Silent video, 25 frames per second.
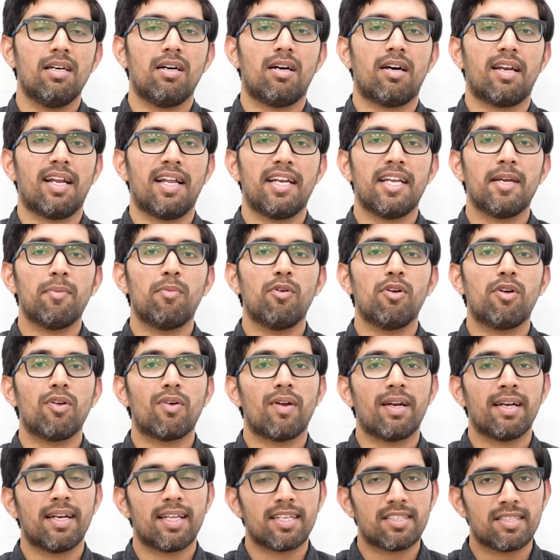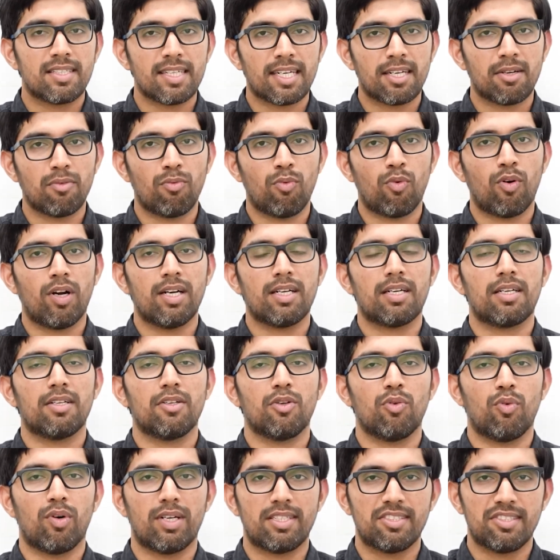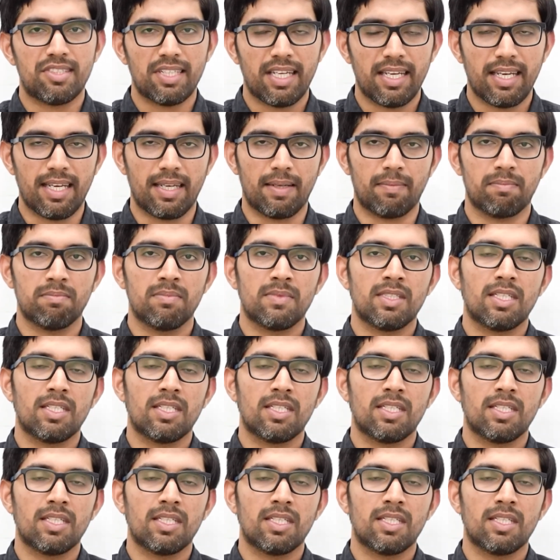are unable to understand what you are saying,